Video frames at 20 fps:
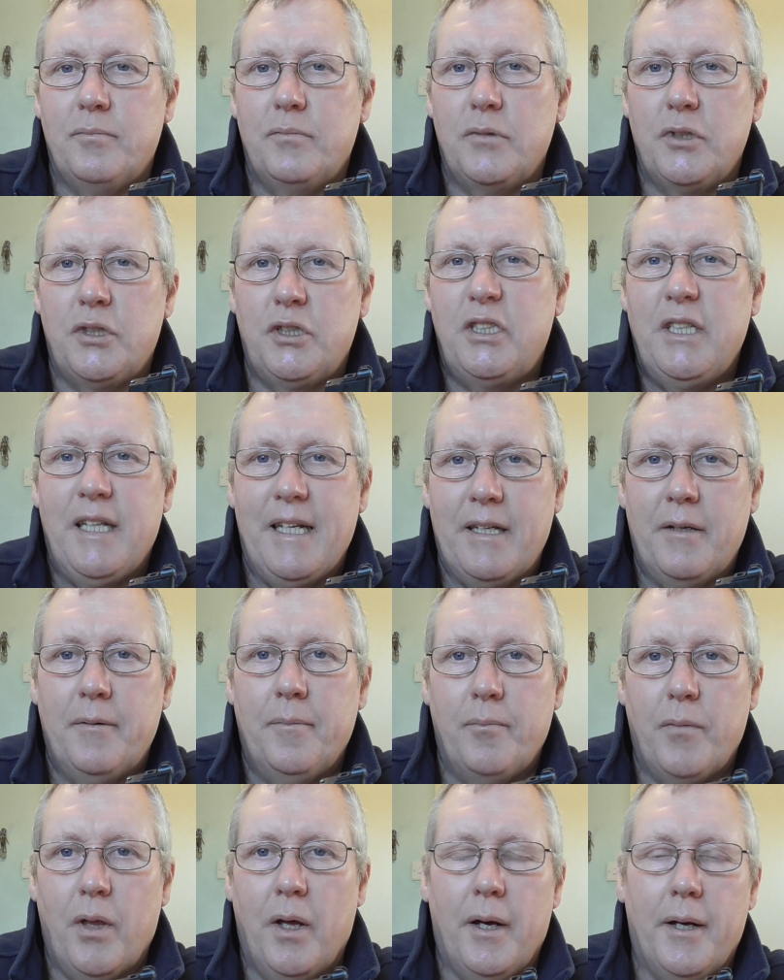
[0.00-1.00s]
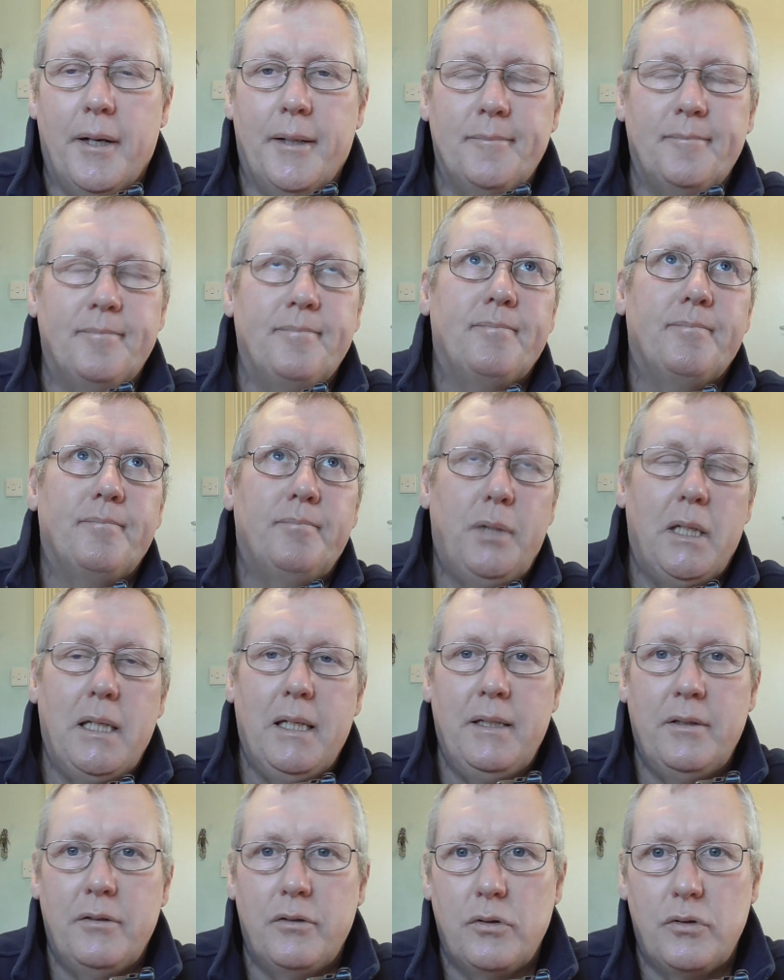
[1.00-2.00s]
SIG
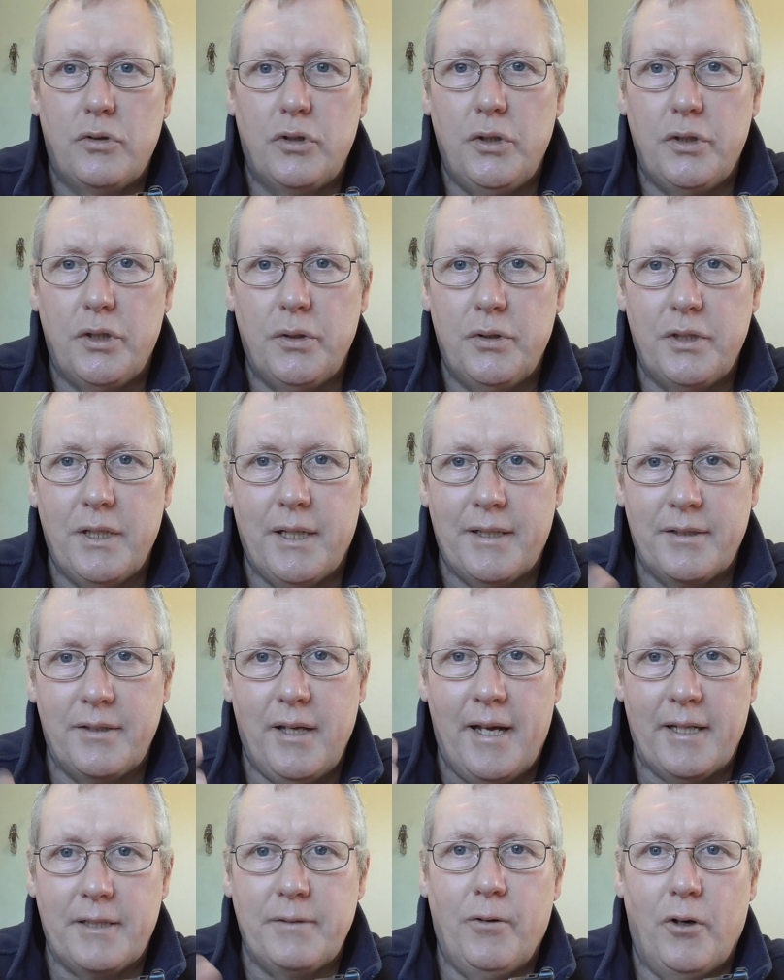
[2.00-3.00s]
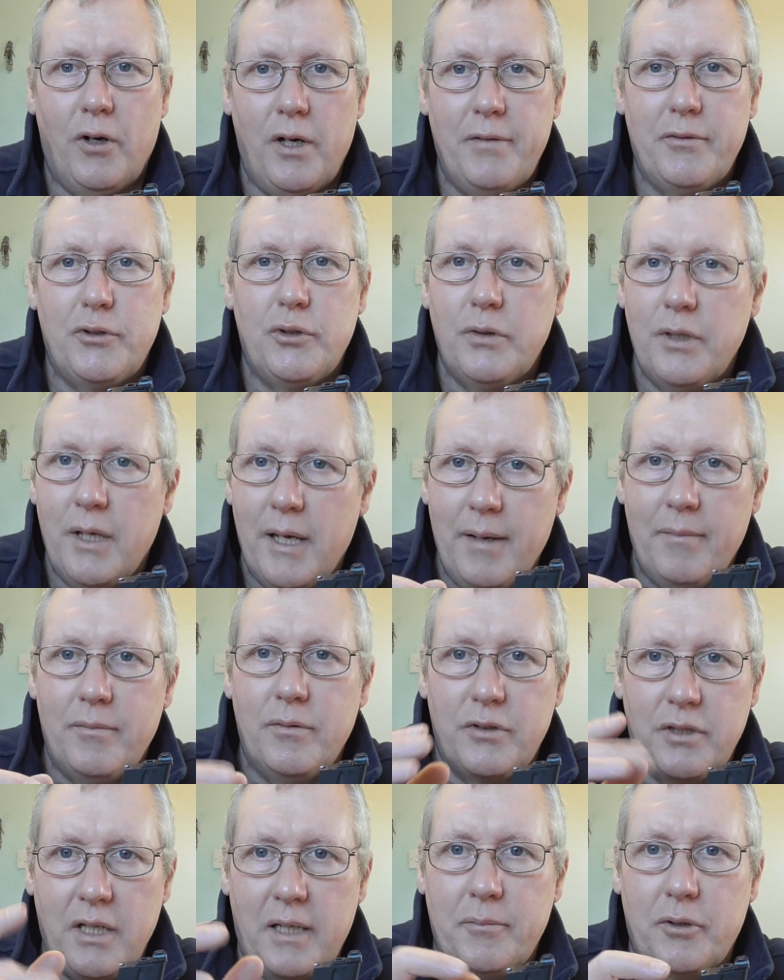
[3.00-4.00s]
P226 X5s, yeah,
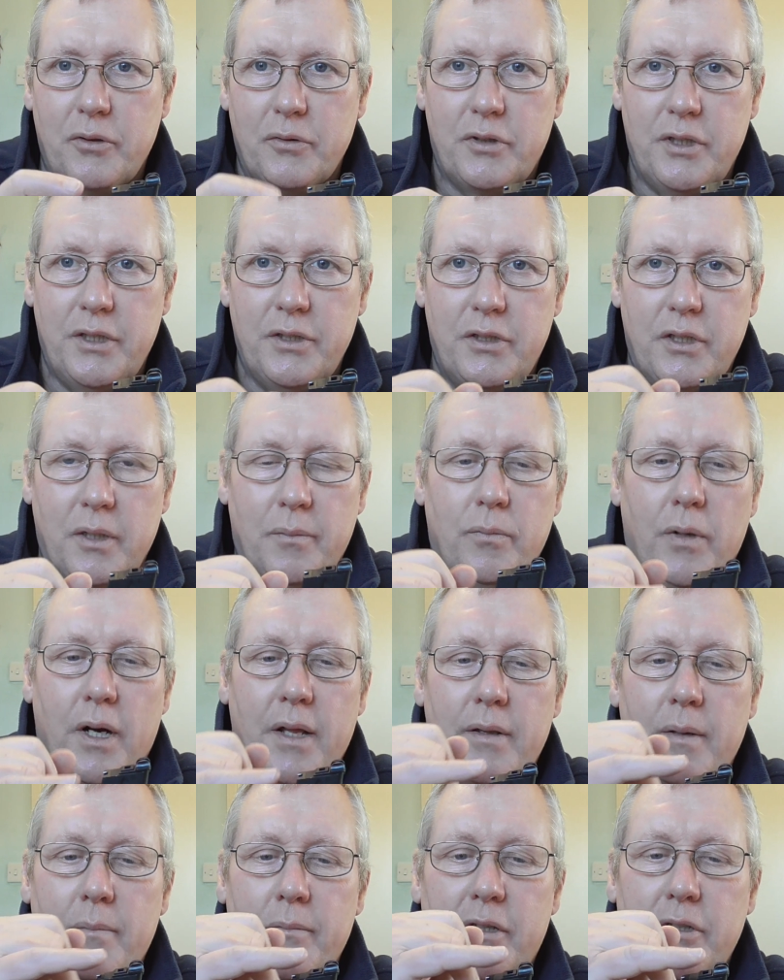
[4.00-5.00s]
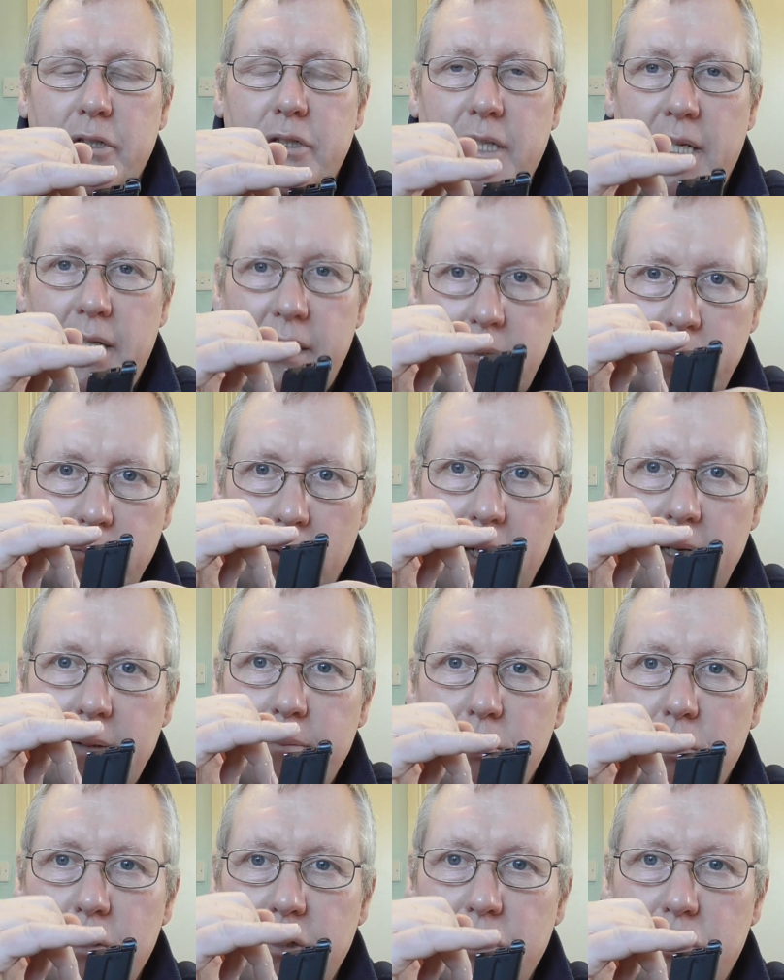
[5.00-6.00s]
same sort of system where the seal is made
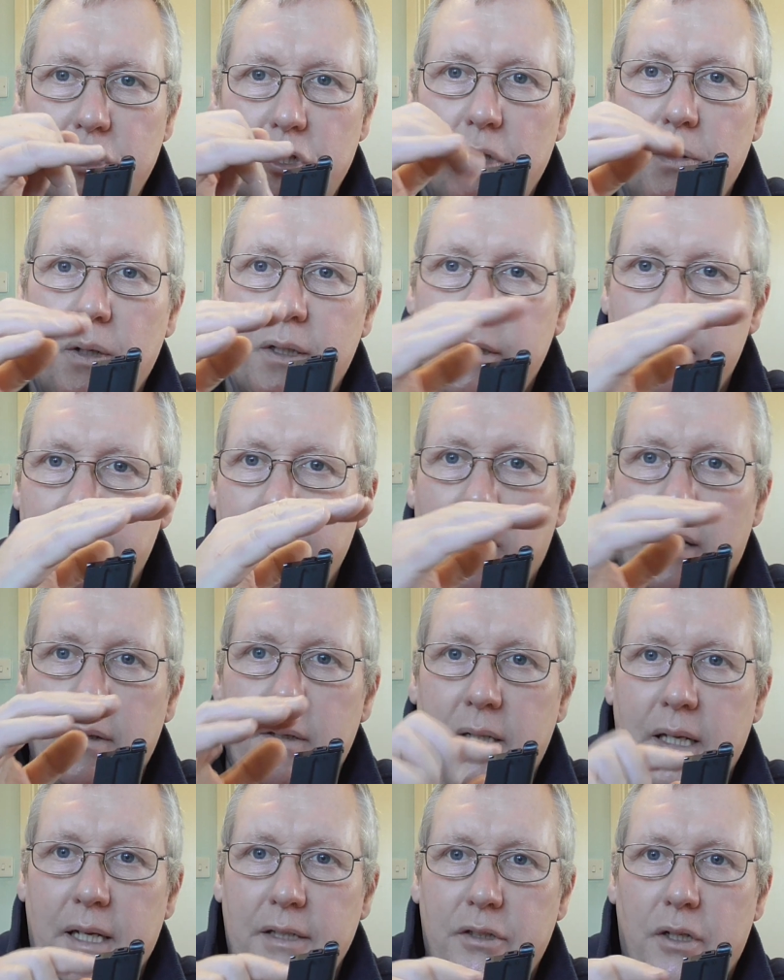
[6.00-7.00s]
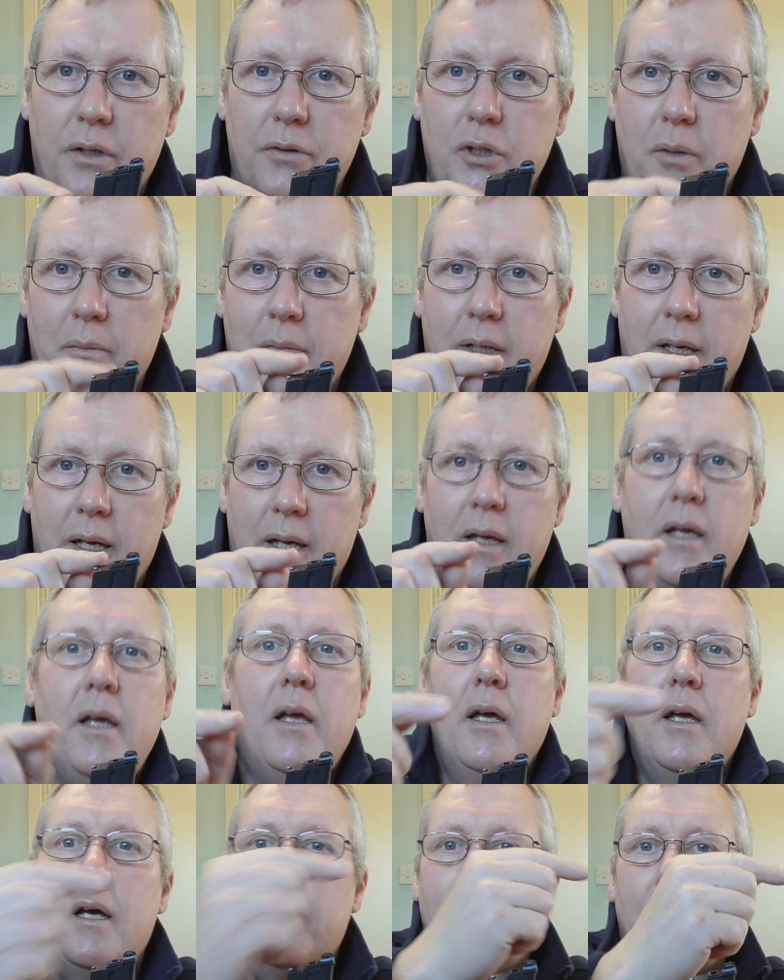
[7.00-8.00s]
between the two and the gas goes up there
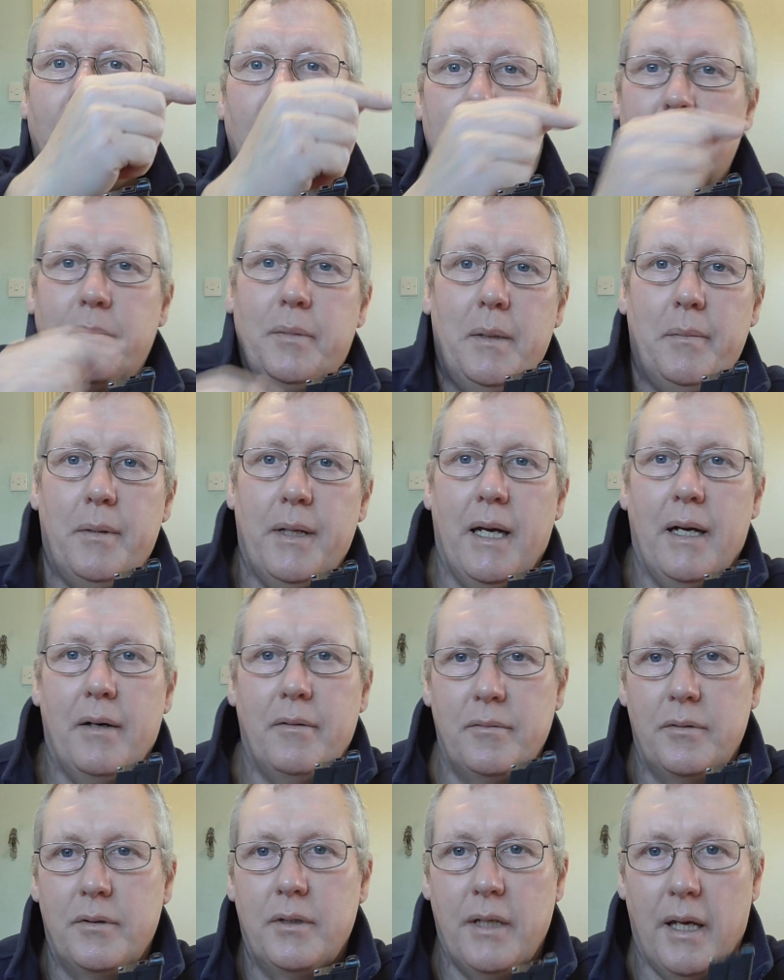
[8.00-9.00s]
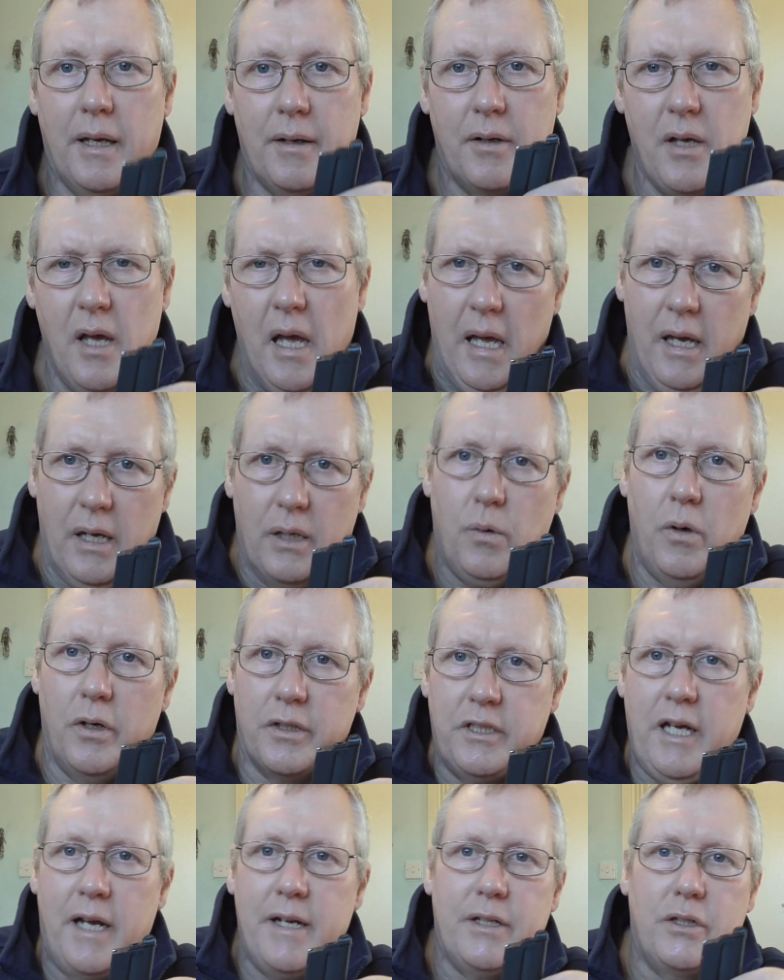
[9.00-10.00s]
and fires the BB out. Yeah,
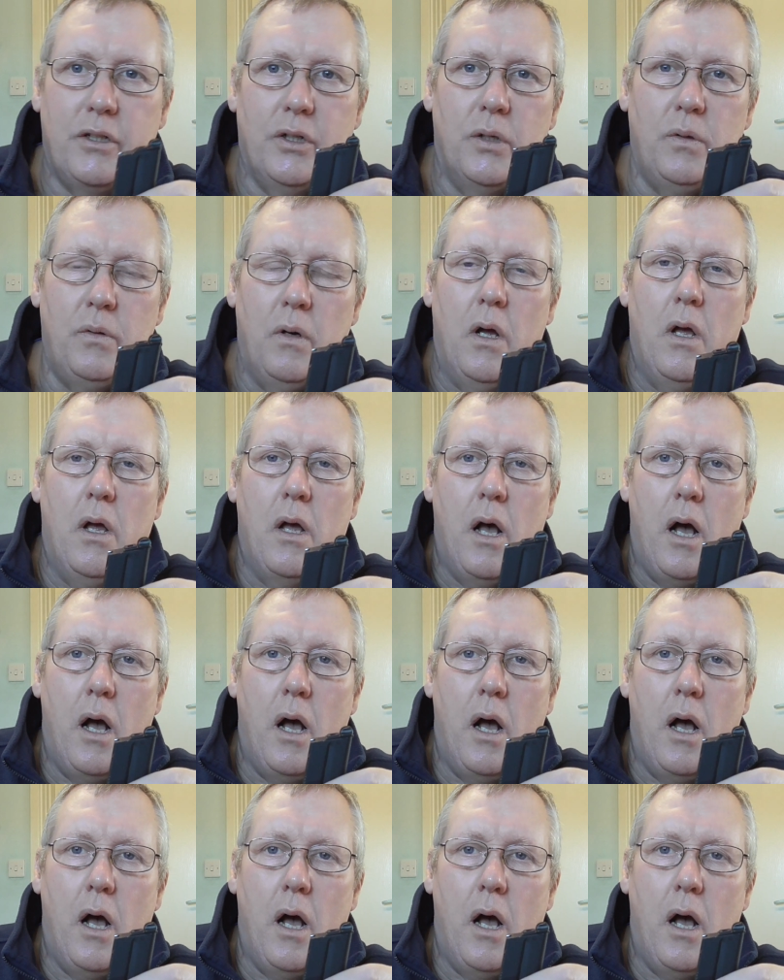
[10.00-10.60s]
quite technical.